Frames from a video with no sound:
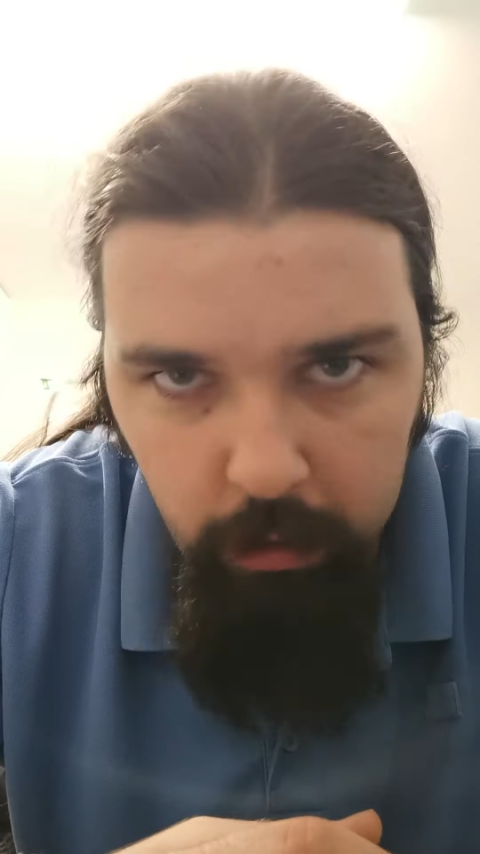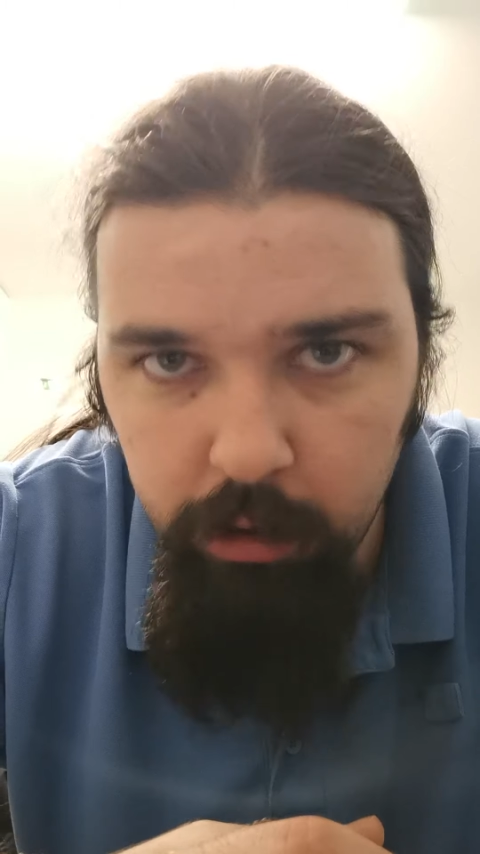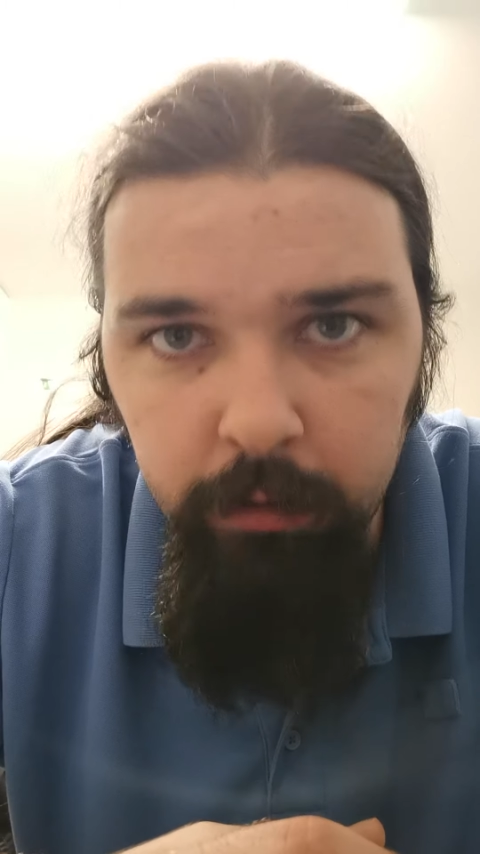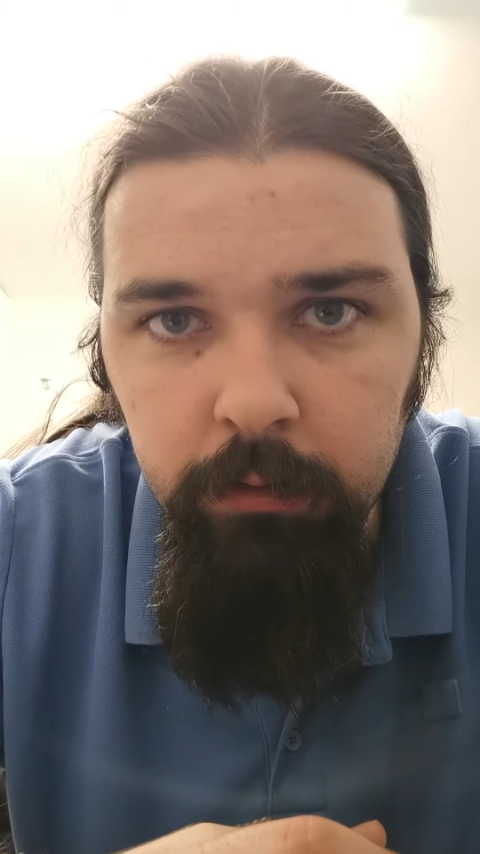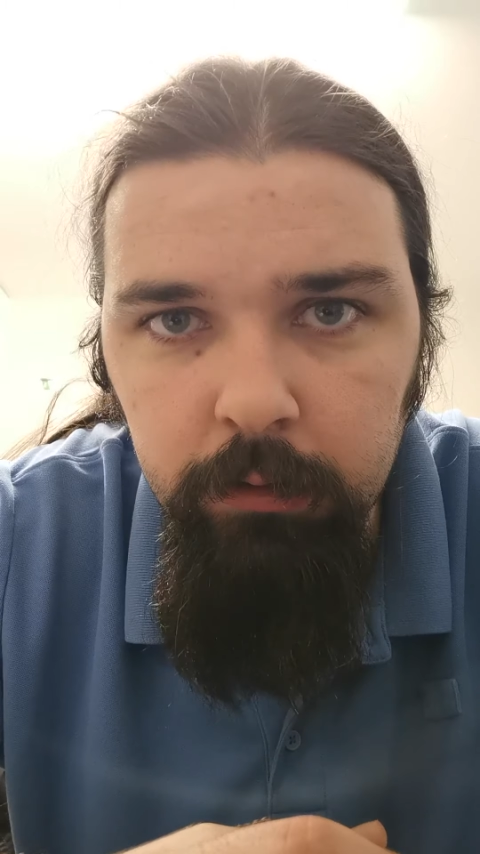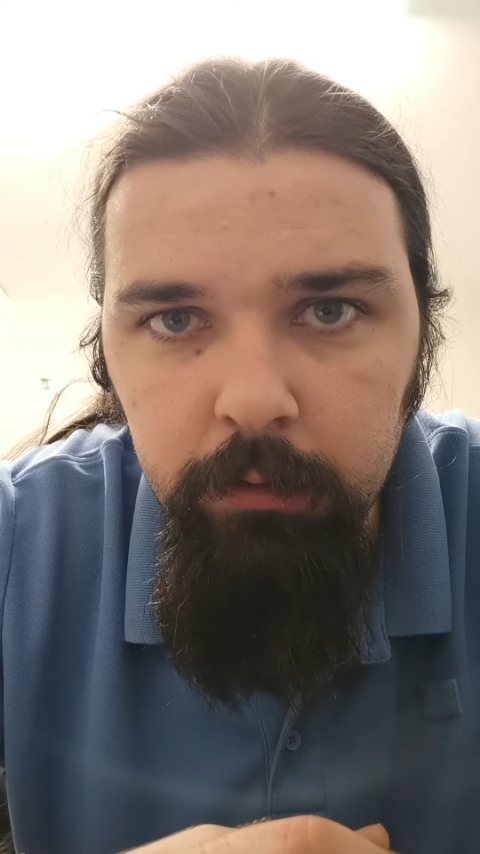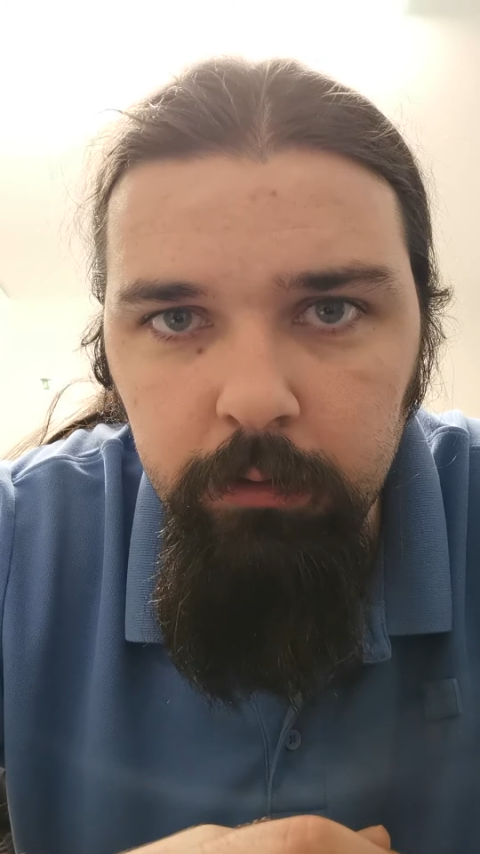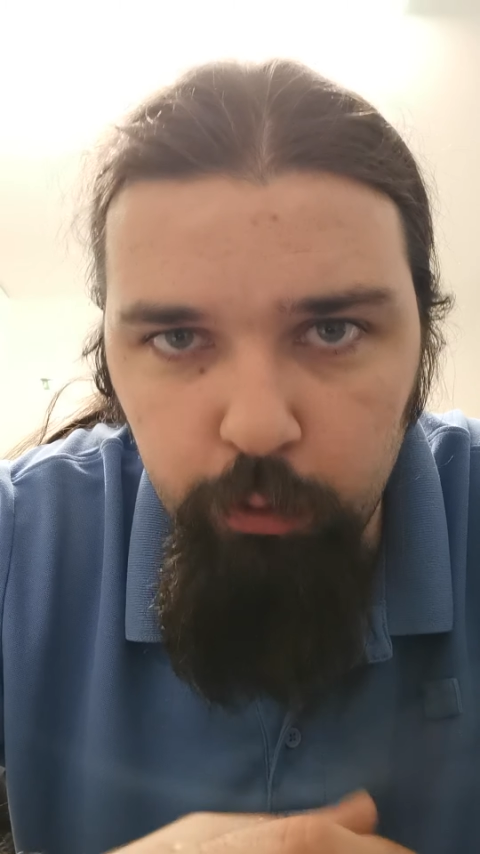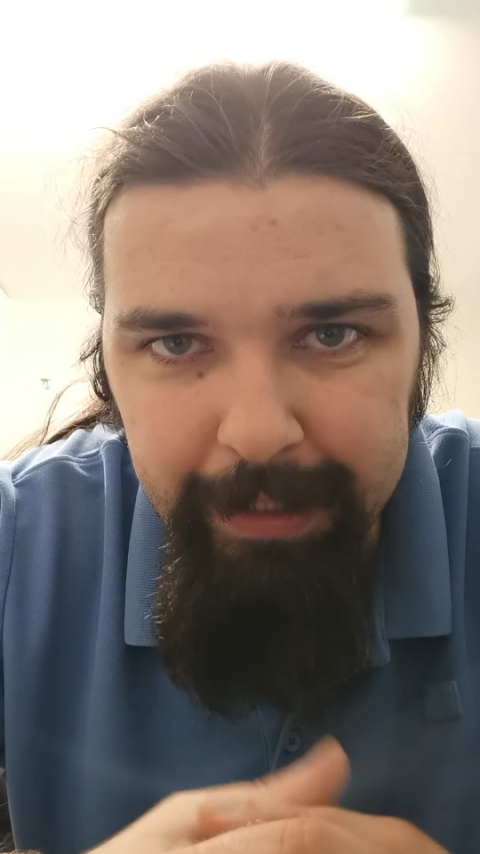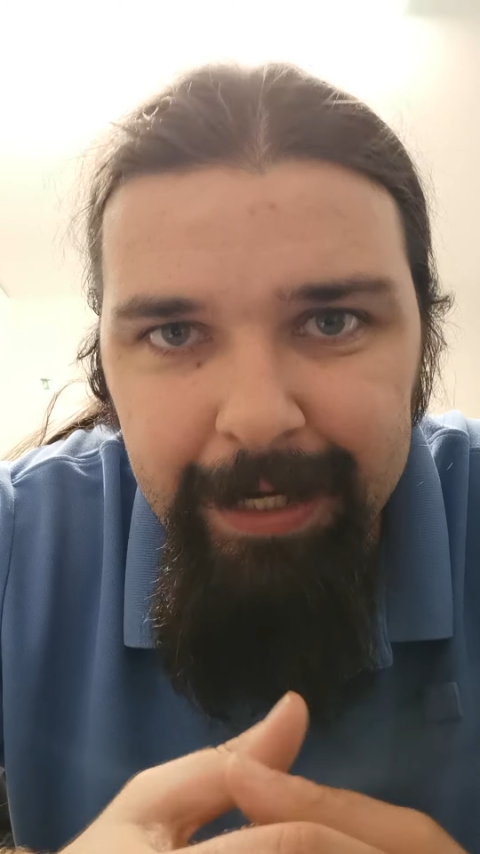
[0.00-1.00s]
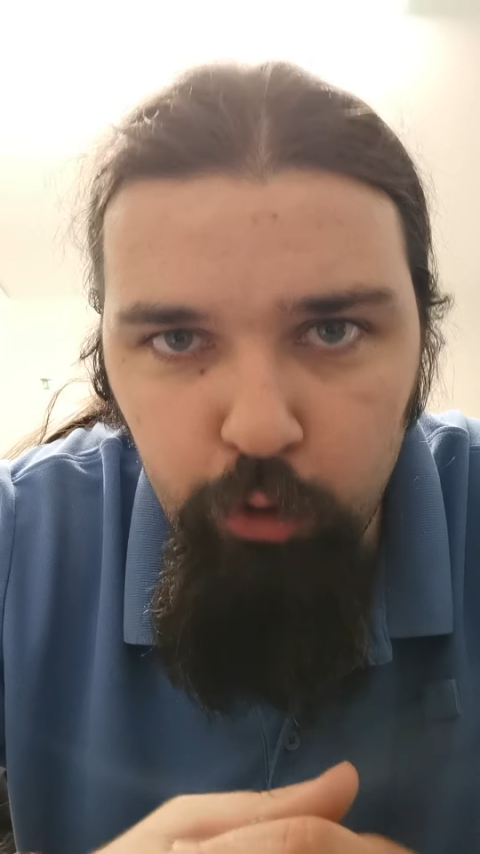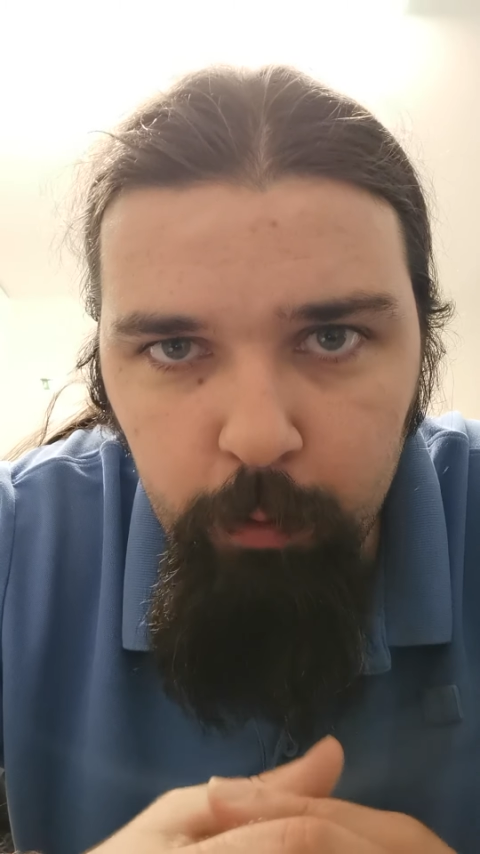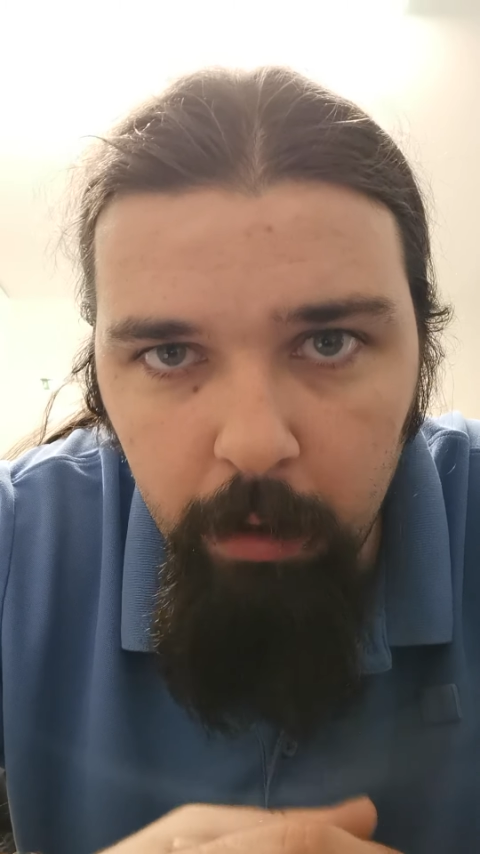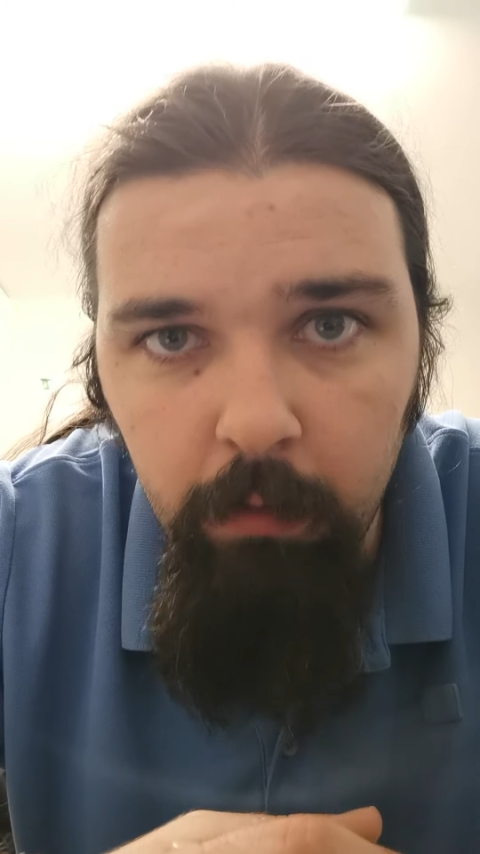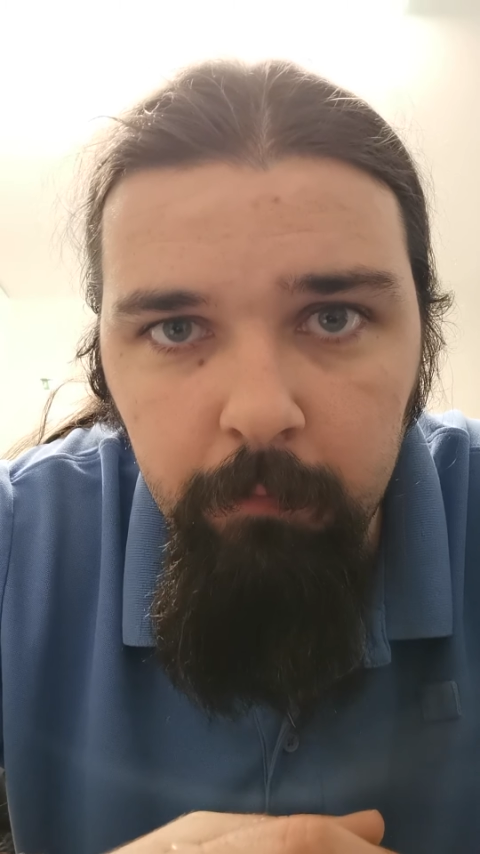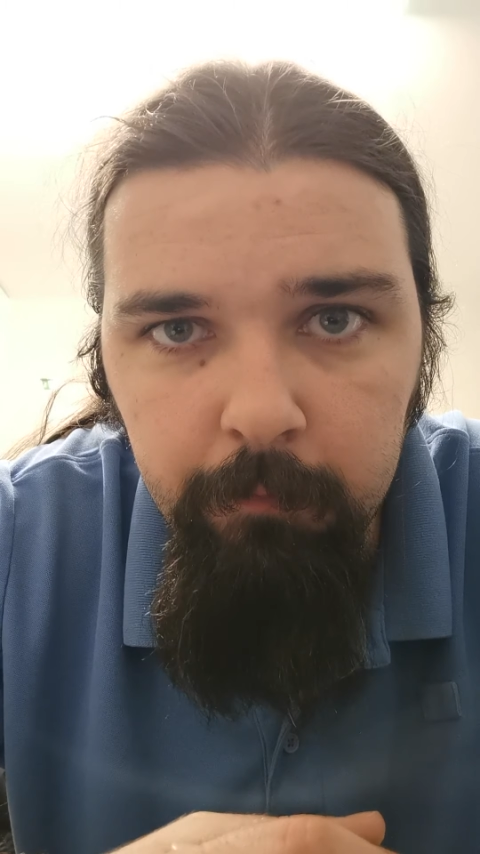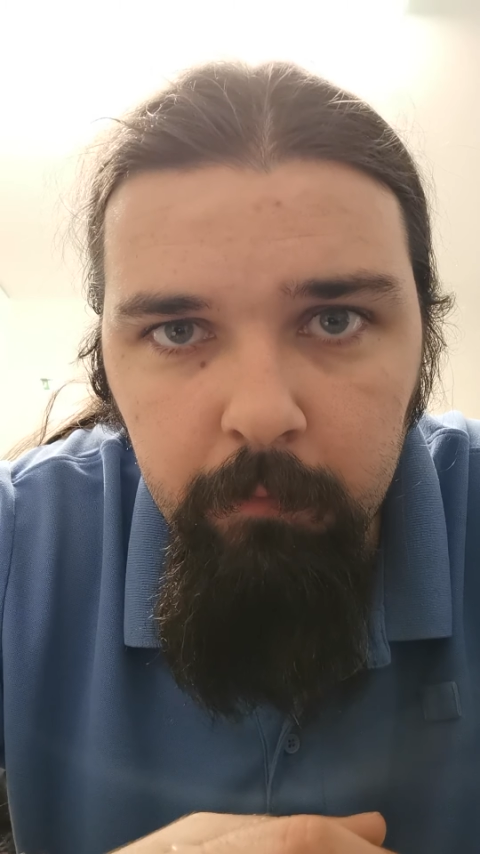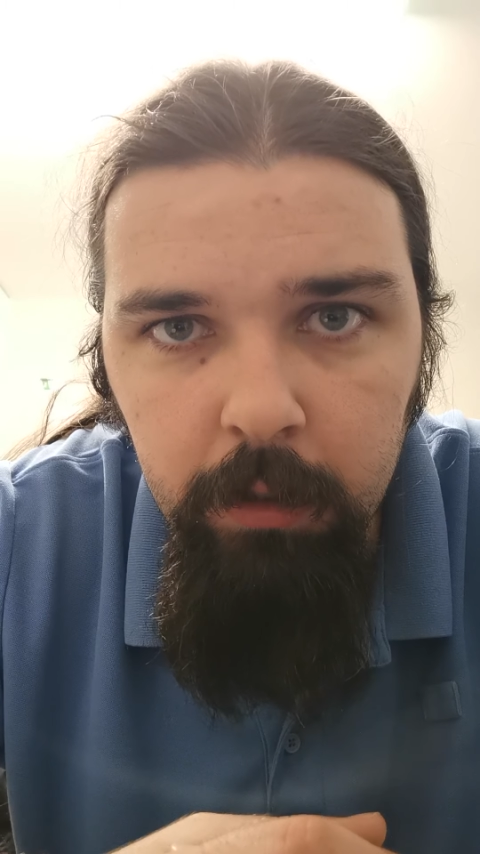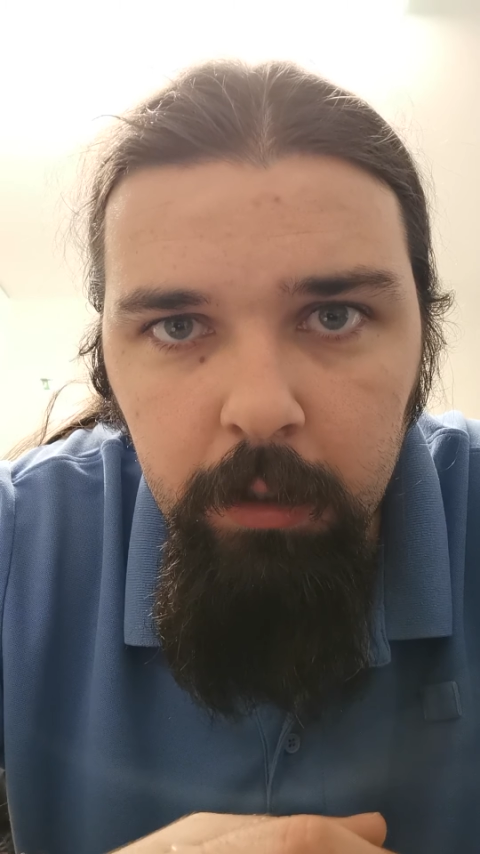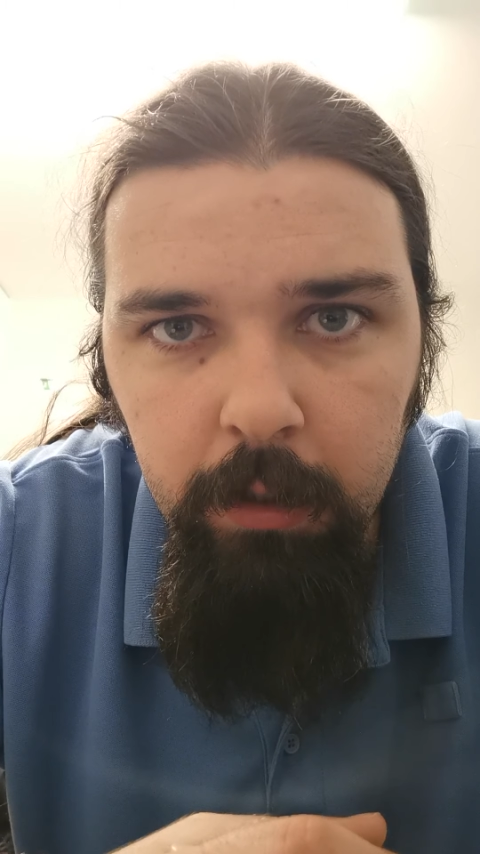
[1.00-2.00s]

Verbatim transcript: can't. You can do both.